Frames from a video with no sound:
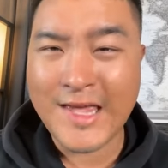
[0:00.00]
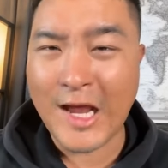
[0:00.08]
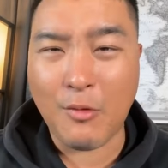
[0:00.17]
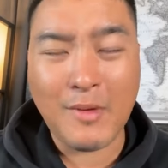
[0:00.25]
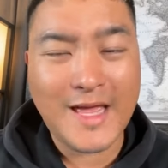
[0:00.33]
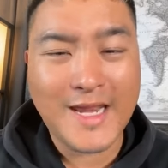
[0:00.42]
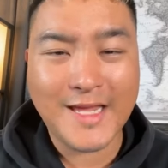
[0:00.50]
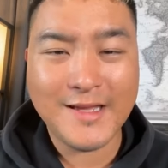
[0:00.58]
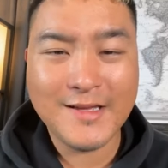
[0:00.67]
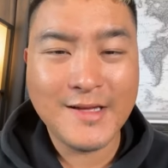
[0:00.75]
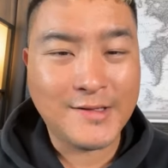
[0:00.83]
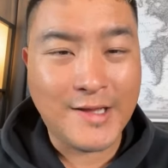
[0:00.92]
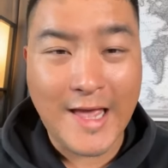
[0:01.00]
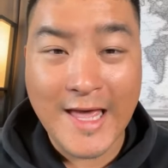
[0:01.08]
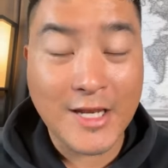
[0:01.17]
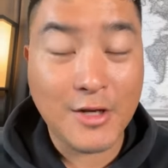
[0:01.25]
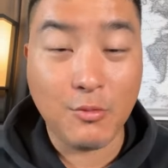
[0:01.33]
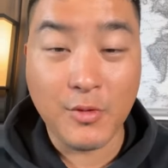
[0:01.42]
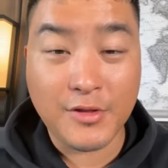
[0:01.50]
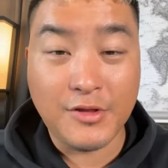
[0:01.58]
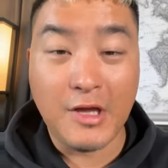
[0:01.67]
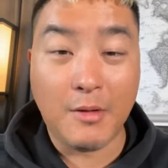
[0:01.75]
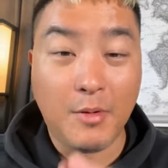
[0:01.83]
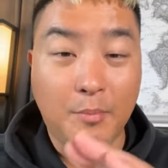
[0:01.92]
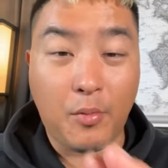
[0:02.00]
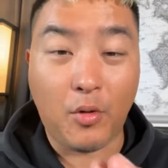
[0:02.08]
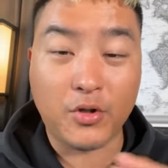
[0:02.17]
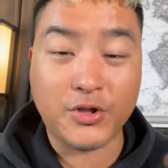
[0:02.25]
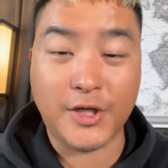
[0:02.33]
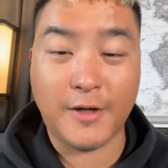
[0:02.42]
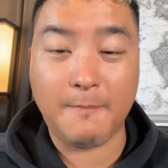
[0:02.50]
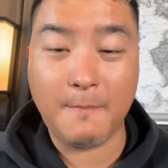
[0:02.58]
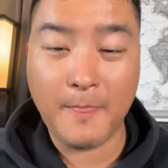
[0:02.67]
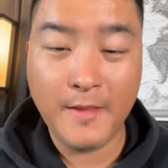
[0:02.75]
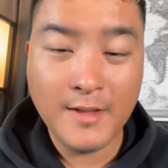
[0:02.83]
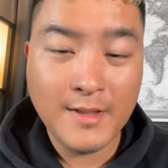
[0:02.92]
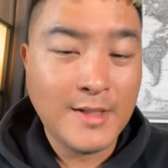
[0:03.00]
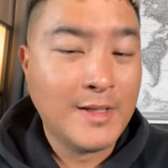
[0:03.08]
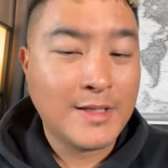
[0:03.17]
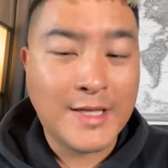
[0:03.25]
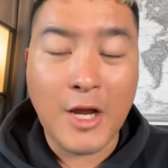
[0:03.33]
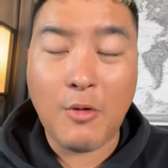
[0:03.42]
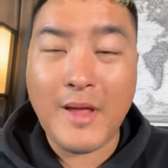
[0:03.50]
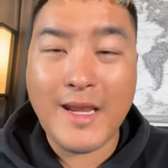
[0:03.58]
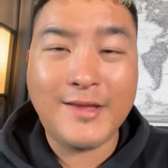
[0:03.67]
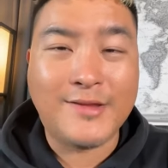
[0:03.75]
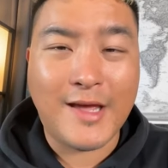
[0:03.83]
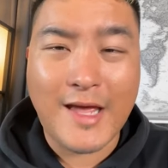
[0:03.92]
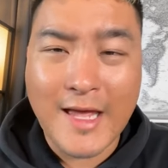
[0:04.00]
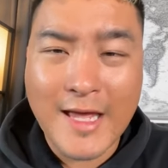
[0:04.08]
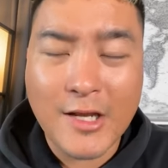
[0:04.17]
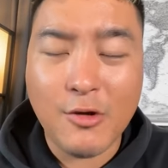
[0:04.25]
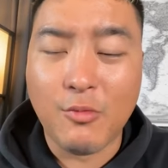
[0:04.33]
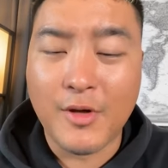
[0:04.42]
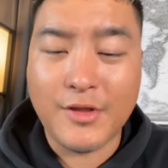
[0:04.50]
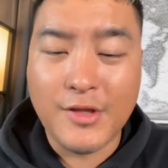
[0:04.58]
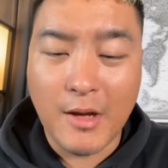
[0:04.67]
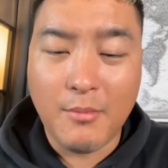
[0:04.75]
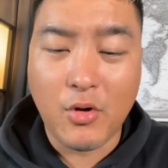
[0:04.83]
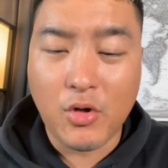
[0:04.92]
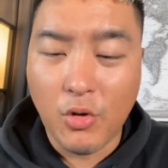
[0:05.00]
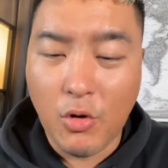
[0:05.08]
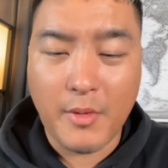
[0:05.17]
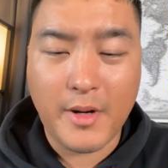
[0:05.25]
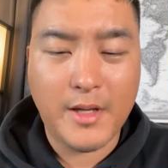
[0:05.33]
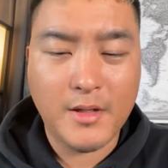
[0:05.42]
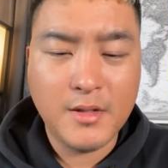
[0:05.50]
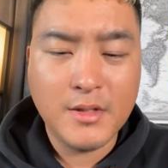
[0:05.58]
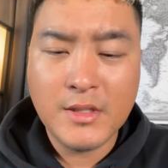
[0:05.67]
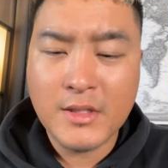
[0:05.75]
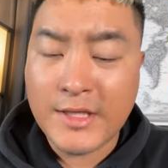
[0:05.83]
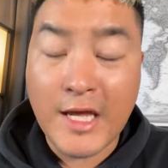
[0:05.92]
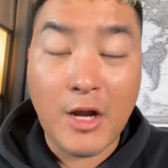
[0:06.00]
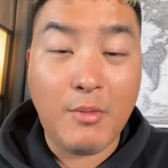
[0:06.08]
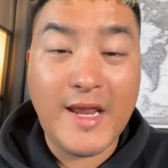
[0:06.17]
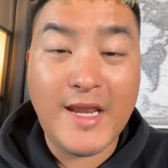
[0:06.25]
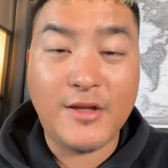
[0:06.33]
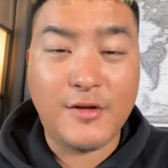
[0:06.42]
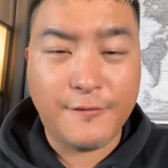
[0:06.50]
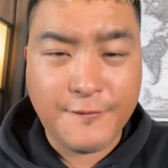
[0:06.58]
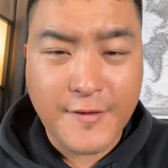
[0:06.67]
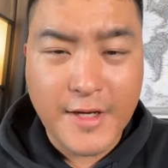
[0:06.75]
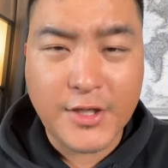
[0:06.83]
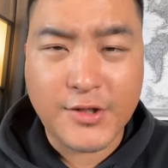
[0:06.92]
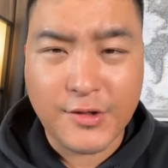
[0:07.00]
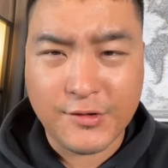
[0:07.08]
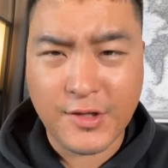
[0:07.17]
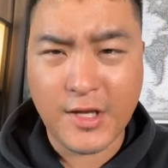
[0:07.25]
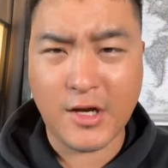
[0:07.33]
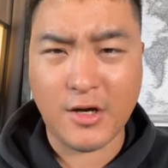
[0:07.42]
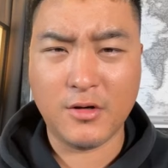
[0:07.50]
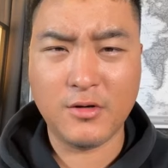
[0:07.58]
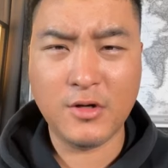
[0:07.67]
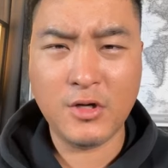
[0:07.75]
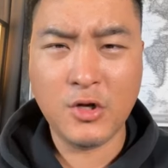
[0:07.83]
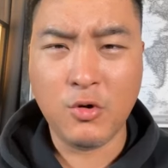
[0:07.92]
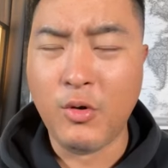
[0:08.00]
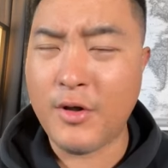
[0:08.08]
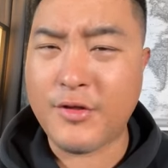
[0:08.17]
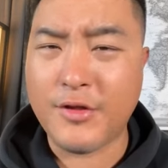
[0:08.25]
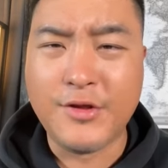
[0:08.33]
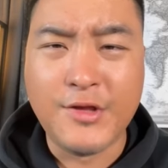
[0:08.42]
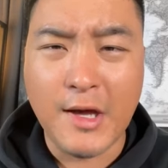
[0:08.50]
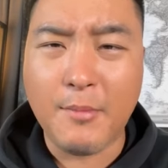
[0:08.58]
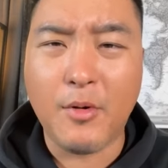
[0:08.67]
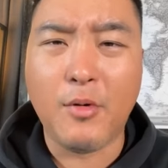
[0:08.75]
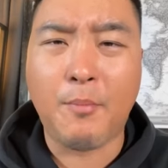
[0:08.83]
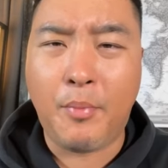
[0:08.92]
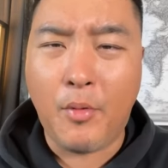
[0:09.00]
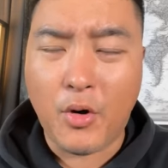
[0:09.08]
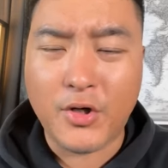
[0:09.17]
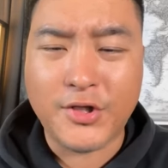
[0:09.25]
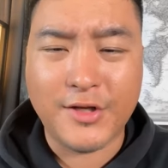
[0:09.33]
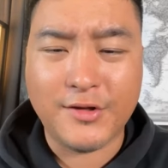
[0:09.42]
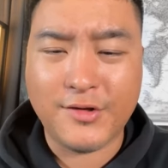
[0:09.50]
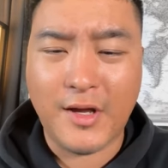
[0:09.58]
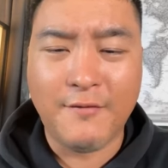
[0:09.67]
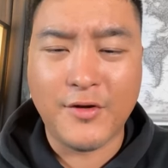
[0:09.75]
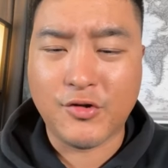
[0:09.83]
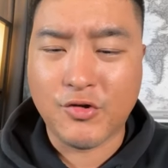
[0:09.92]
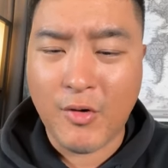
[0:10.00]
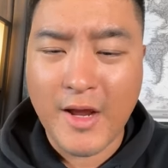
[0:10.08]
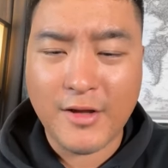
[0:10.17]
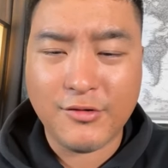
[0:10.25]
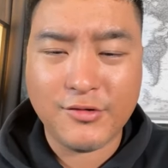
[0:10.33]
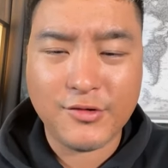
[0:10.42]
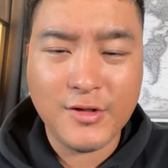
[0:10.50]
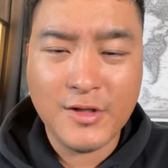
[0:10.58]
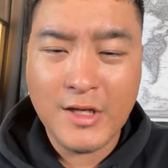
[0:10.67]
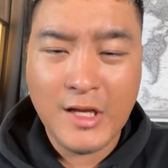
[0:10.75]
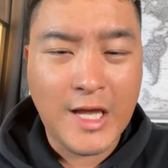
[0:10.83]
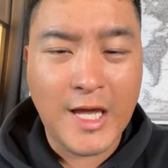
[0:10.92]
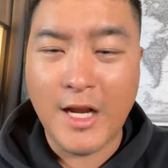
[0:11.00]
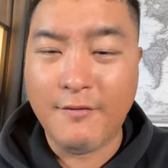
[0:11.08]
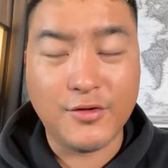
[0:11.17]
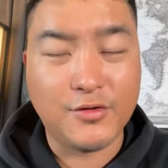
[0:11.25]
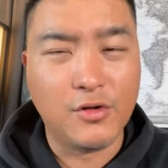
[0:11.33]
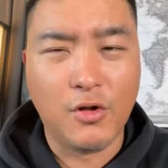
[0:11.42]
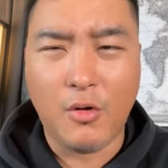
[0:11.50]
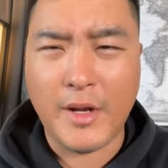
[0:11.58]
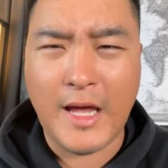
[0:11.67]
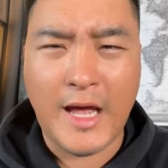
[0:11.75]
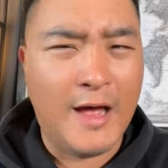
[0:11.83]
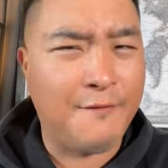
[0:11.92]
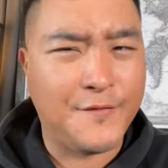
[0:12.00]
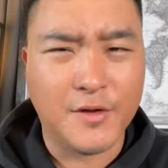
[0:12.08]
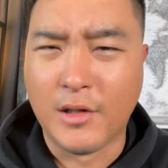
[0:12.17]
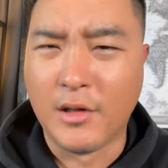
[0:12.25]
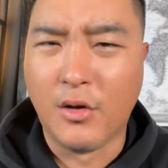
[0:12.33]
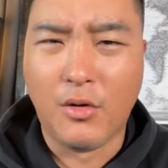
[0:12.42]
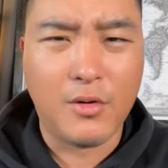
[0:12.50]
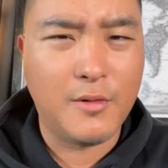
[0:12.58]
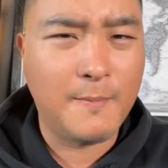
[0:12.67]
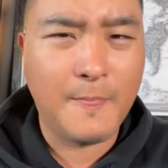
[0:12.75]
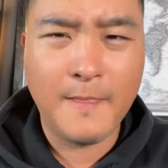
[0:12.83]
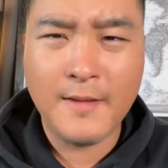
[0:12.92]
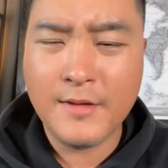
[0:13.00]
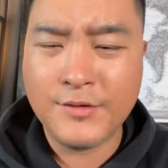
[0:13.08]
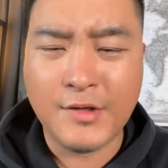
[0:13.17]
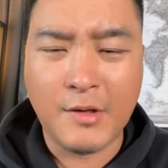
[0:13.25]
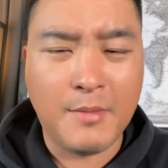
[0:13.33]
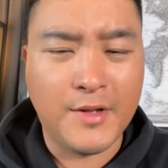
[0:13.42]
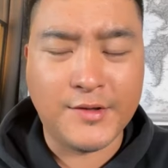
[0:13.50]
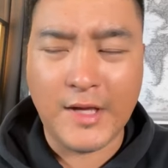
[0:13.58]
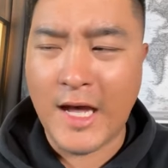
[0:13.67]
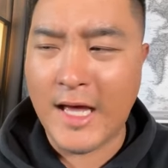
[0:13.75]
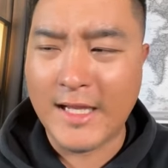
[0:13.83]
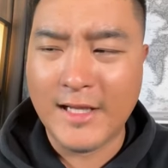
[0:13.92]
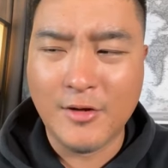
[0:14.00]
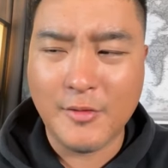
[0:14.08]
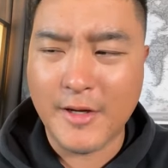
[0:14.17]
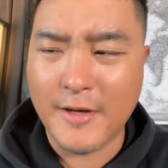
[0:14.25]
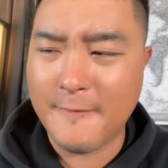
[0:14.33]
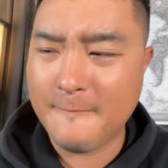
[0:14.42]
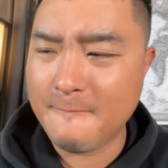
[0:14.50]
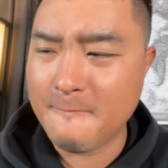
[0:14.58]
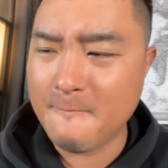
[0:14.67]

get ready to end with double portion. Get ready to end with double glory. Get ready to finish this year with double portions of His grace and of His glory. I feel the Lord. Somebody say hallelujah.